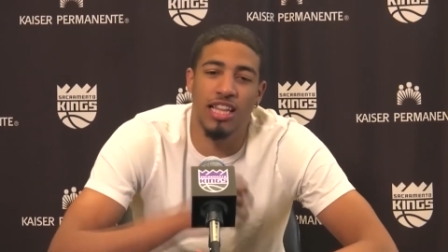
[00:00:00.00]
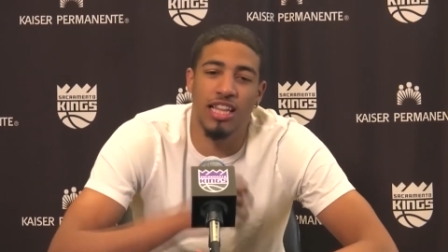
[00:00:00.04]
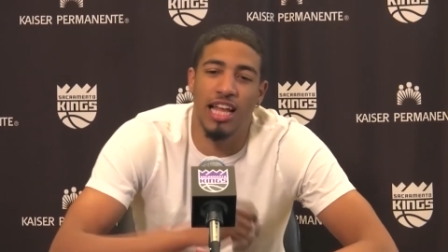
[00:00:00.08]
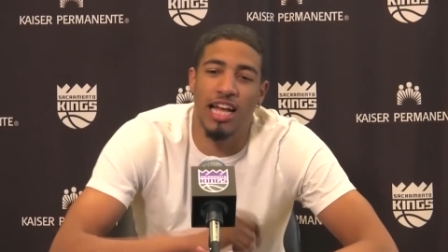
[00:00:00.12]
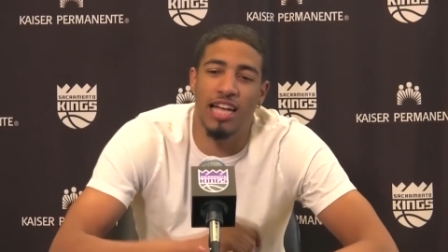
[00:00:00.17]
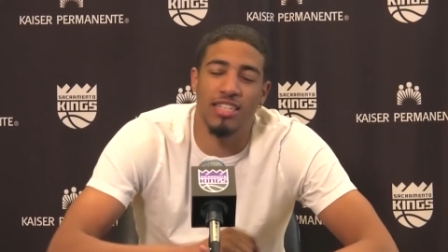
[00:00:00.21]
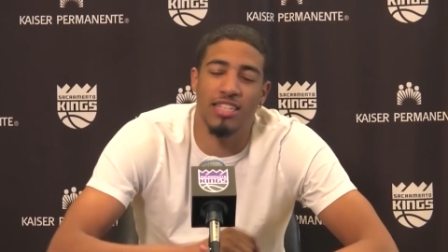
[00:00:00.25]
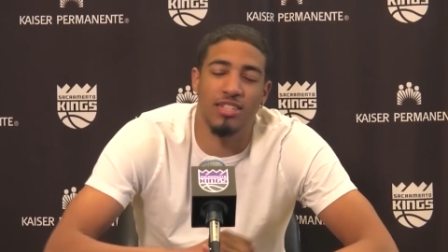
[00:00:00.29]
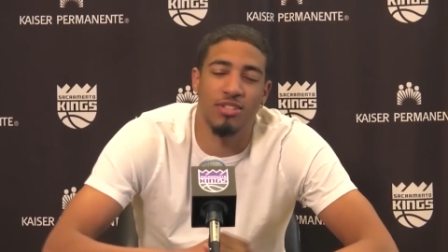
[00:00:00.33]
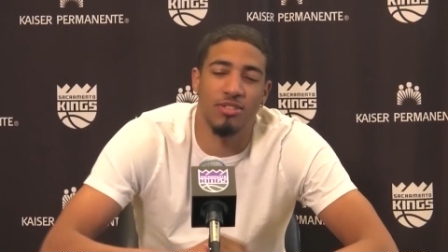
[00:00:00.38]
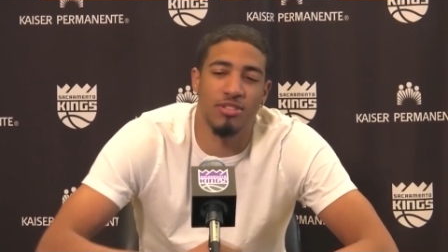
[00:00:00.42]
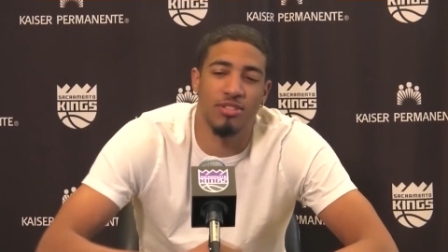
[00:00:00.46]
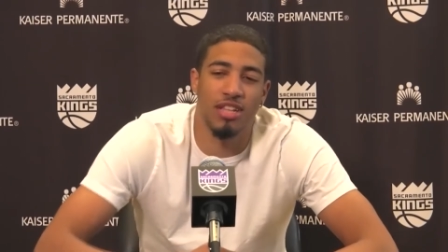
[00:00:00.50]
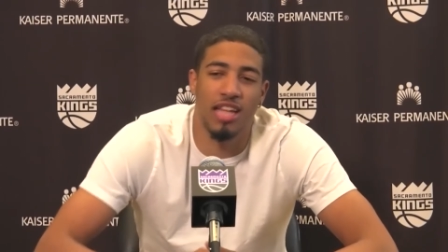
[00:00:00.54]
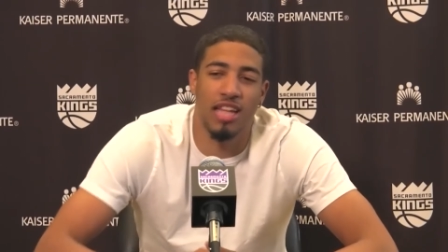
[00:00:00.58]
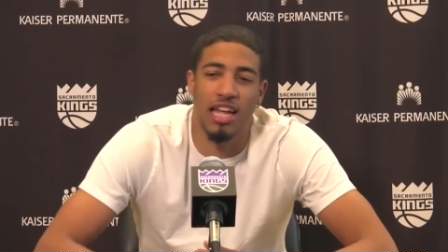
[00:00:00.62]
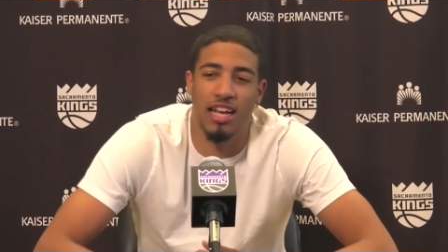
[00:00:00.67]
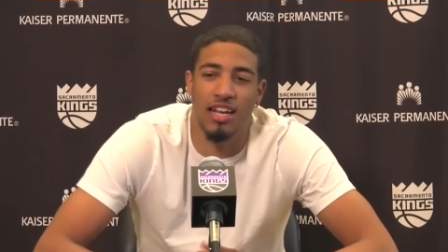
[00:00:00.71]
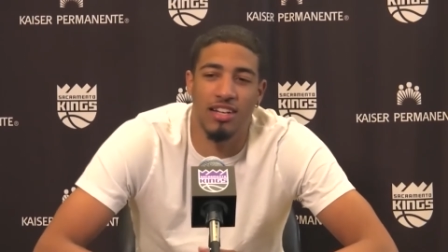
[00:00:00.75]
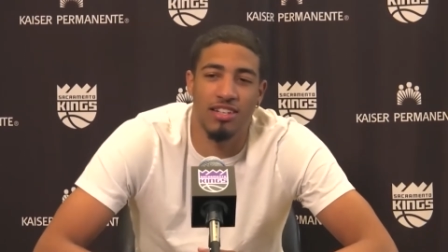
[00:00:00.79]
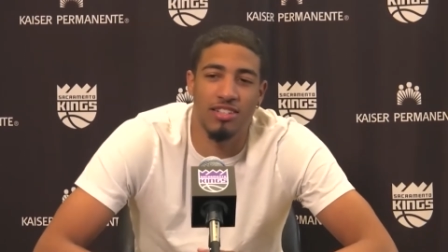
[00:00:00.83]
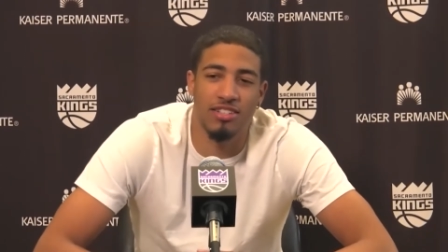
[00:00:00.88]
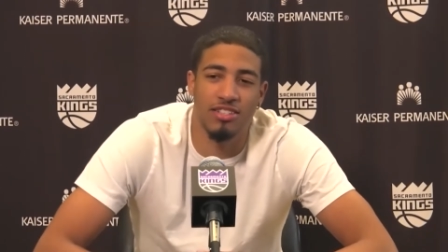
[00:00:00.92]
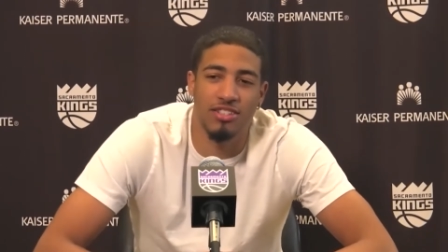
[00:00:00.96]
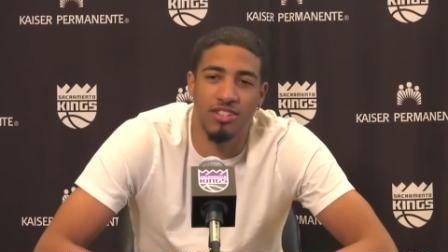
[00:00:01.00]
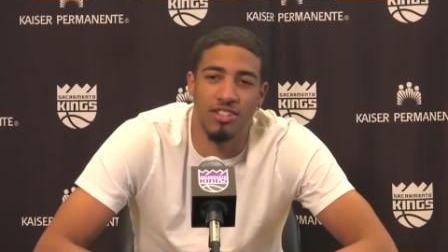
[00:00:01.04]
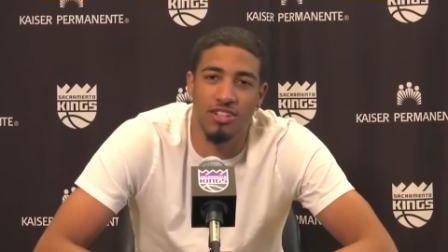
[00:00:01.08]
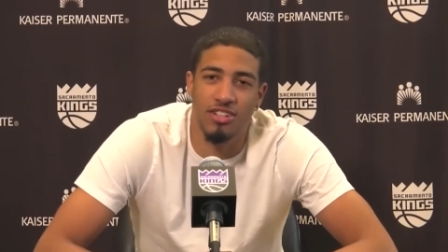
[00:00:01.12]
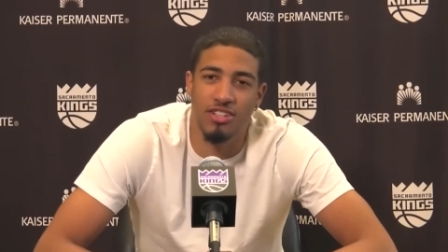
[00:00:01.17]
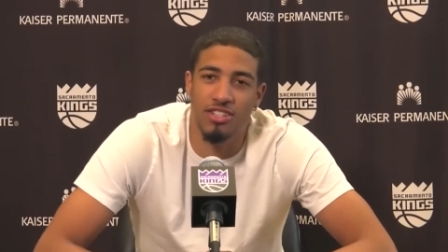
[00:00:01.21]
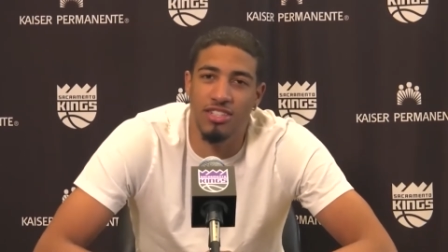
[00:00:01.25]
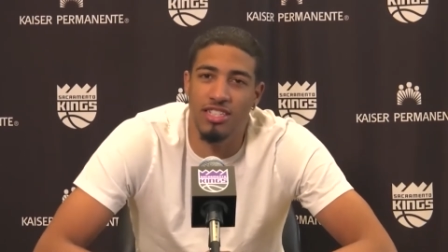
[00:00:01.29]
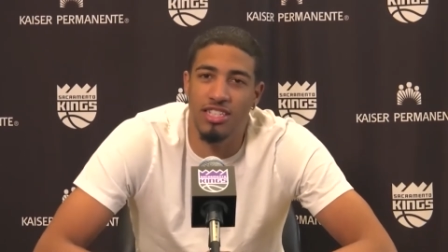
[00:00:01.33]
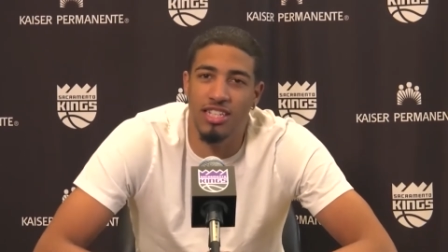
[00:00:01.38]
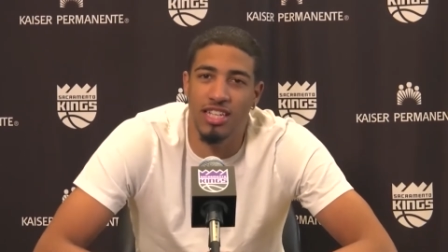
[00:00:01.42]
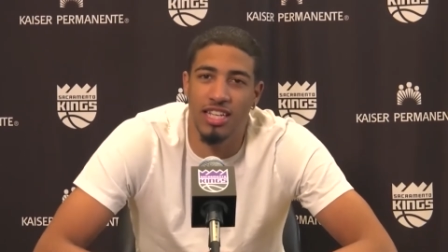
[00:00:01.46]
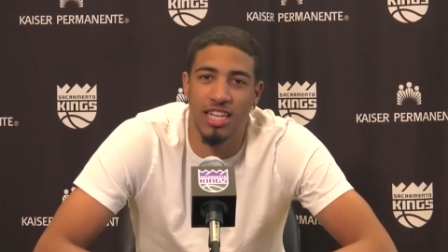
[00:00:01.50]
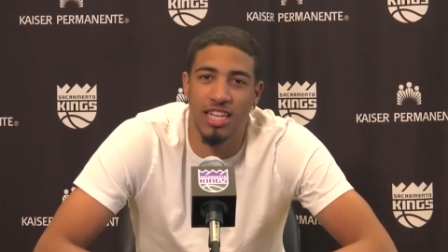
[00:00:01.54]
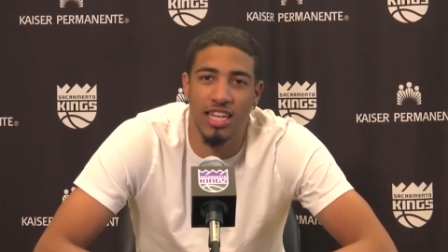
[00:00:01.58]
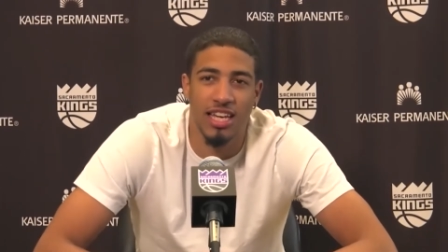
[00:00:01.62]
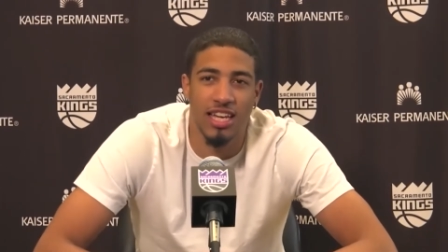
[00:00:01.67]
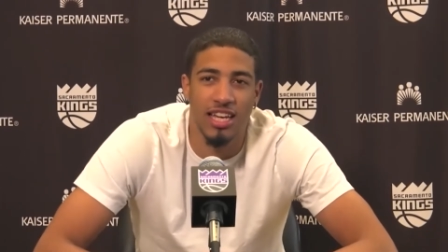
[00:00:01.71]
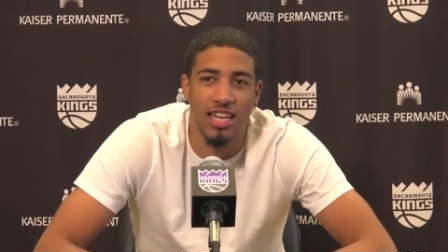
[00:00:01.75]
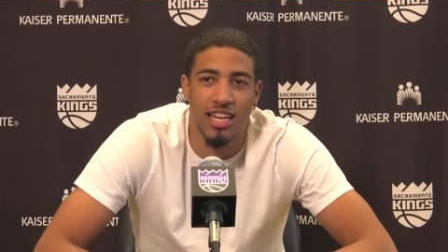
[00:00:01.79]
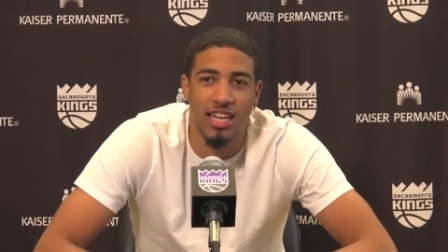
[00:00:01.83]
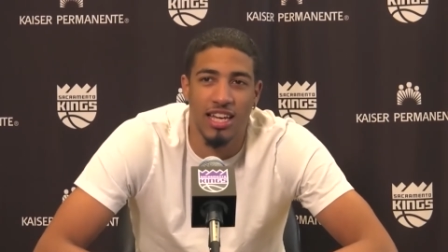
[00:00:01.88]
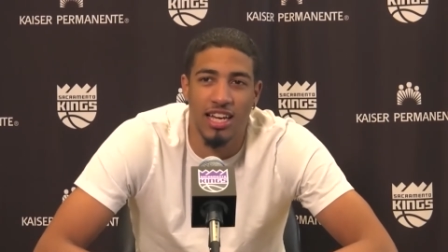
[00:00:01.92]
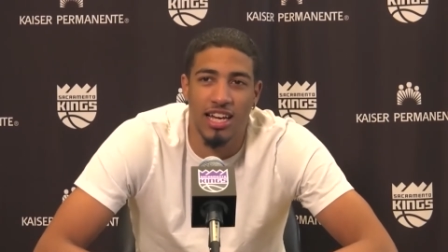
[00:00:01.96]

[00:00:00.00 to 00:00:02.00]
last year was a lot of uncertainty